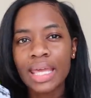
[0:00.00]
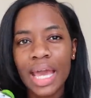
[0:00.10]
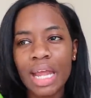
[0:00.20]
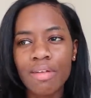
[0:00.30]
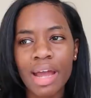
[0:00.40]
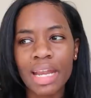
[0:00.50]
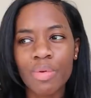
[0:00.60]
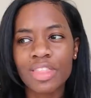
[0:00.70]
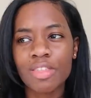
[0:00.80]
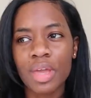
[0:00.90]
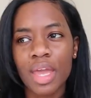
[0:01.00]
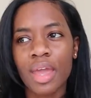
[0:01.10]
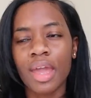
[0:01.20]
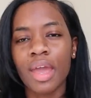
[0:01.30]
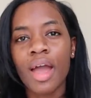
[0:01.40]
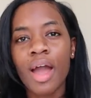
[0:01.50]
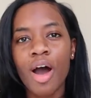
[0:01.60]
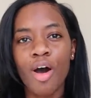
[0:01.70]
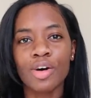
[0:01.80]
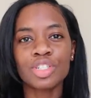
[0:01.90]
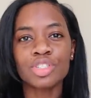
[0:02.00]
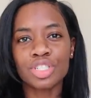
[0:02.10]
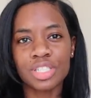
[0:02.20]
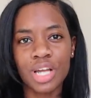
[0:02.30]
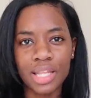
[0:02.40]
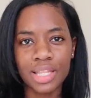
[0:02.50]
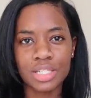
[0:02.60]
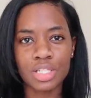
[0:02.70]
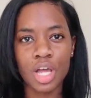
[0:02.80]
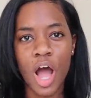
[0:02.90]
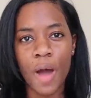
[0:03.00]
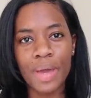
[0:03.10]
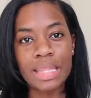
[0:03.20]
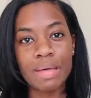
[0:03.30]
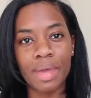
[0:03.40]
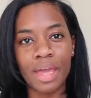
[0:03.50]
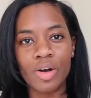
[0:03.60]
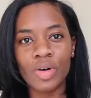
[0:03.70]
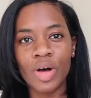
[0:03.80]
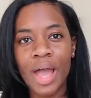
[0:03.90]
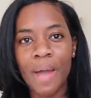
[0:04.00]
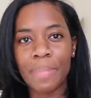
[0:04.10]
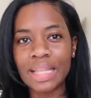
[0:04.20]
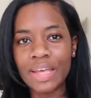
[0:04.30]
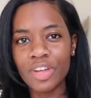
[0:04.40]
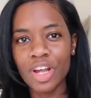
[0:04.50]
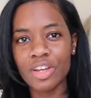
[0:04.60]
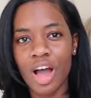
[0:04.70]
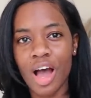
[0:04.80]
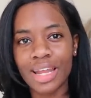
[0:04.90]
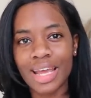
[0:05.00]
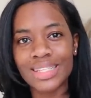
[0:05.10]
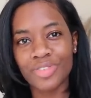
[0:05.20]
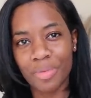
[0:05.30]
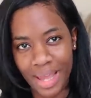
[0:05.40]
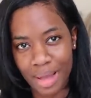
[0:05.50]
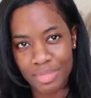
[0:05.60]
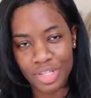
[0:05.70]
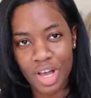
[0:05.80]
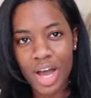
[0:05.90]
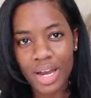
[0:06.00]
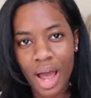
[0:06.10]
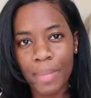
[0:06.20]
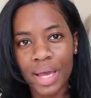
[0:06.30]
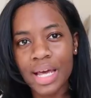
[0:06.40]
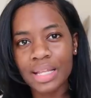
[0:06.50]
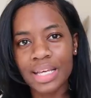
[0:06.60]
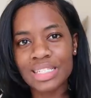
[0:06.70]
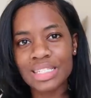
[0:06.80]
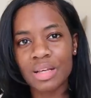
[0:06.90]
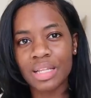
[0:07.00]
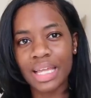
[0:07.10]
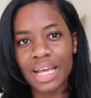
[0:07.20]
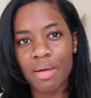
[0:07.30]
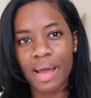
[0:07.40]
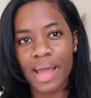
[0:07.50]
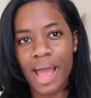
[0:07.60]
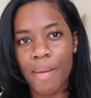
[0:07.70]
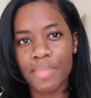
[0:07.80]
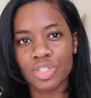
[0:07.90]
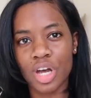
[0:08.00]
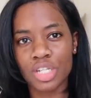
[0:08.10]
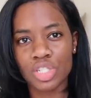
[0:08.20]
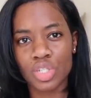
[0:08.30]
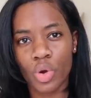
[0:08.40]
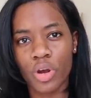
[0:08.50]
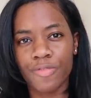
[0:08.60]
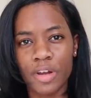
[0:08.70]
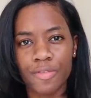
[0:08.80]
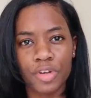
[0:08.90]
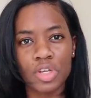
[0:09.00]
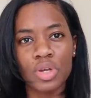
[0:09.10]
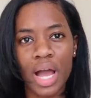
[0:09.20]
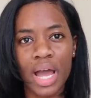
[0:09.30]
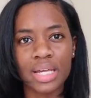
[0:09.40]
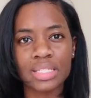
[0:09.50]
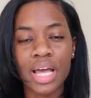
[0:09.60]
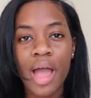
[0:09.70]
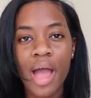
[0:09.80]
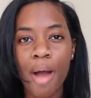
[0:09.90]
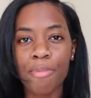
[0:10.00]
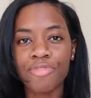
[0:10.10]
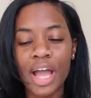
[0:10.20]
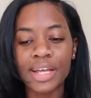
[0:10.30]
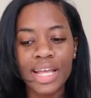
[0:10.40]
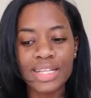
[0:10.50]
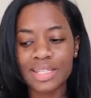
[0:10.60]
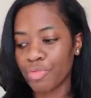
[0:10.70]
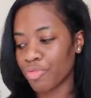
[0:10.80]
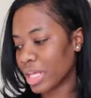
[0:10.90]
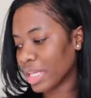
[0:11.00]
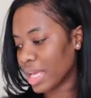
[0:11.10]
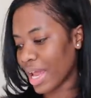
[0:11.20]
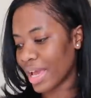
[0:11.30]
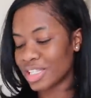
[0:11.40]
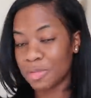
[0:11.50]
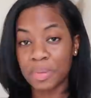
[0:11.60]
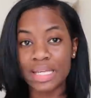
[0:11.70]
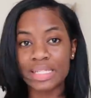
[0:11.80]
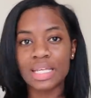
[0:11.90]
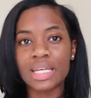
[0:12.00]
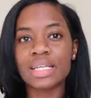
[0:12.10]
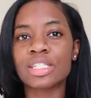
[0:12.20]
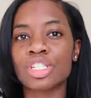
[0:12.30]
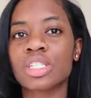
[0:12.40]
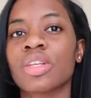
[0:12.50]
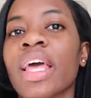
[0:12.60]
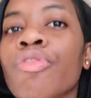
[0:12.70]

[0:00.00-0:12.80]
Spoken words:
getting ready with me. Also just got this top in the mail. Believe it or not, it's from Amazon. I'm gonna link my Amazon storefront for you guys. I'm finding some really nice pieces, just like